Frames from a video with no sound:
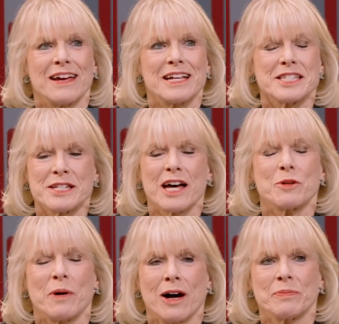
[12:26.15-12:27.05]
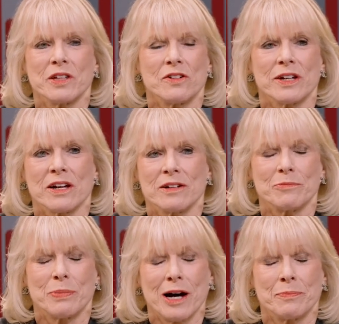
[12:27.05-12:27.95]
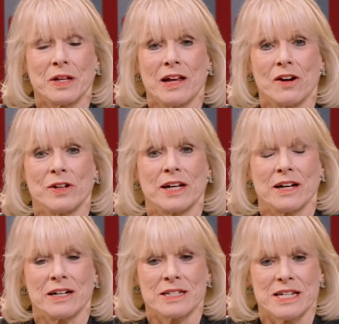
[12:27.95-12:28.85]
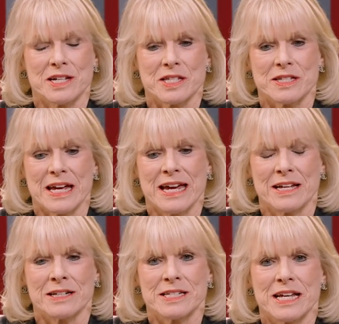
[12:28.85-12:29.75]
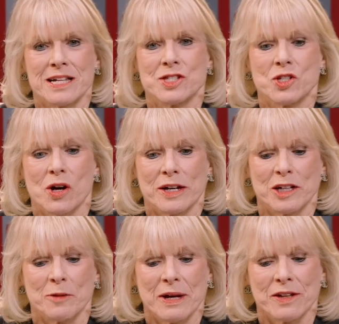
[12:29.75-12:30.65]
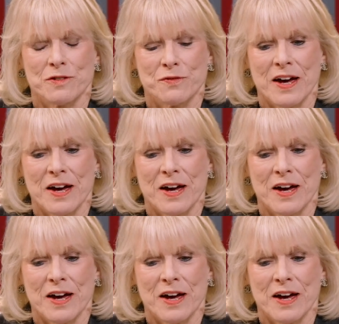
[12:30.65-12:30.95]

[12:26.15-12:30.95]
it's not a popularity contest. And Ted's talking about the